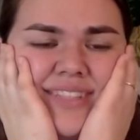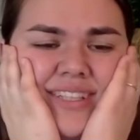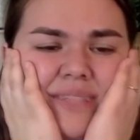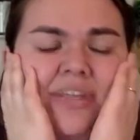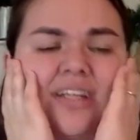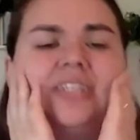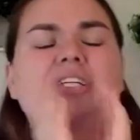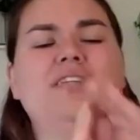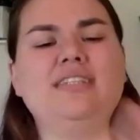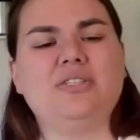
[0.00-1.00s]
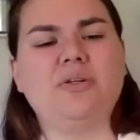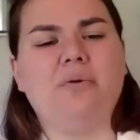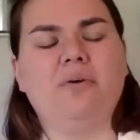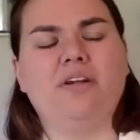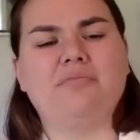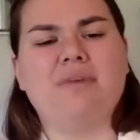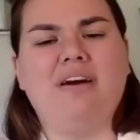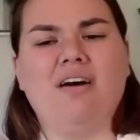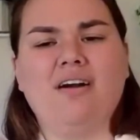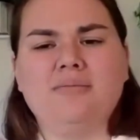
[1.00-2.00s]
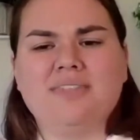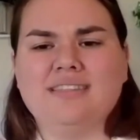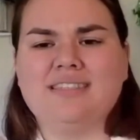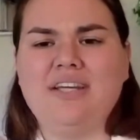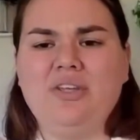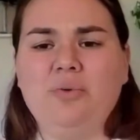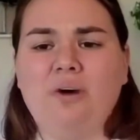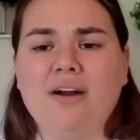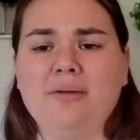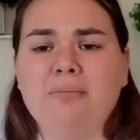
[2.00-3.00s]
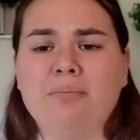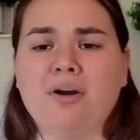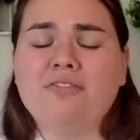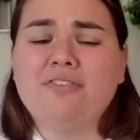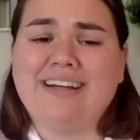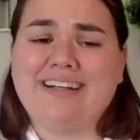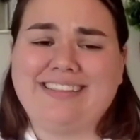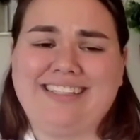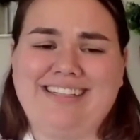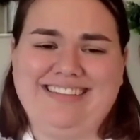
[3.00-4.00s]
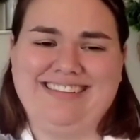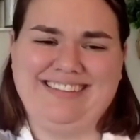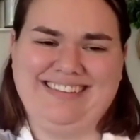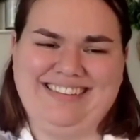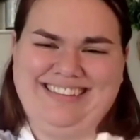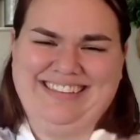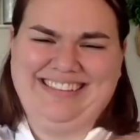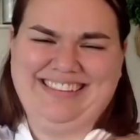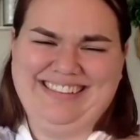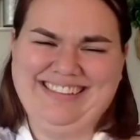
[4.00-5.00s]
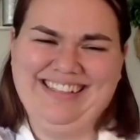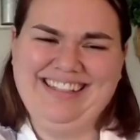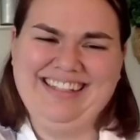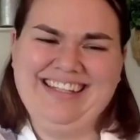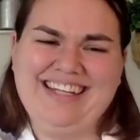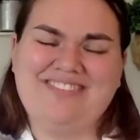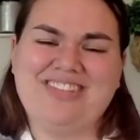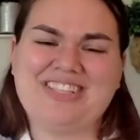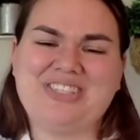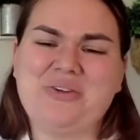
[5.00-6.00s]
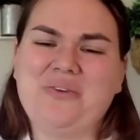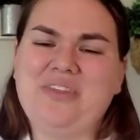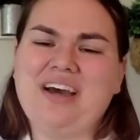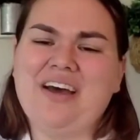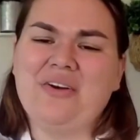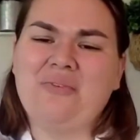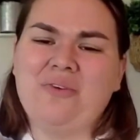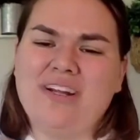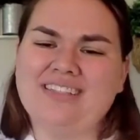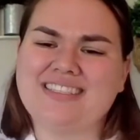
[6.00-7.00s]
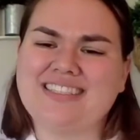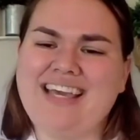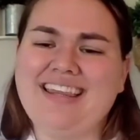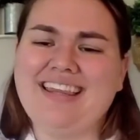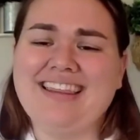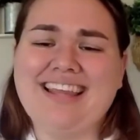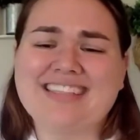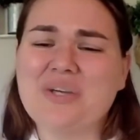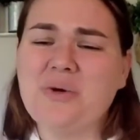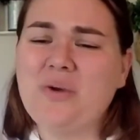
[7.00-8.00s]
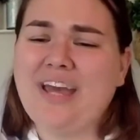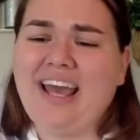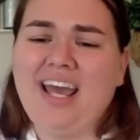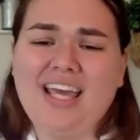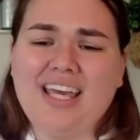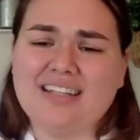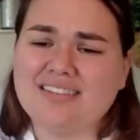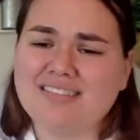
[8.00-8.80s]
I'm going to gently stroke one of my arms and say, you are imperfect. I'm going to stroke the other one and say that, and that's okay.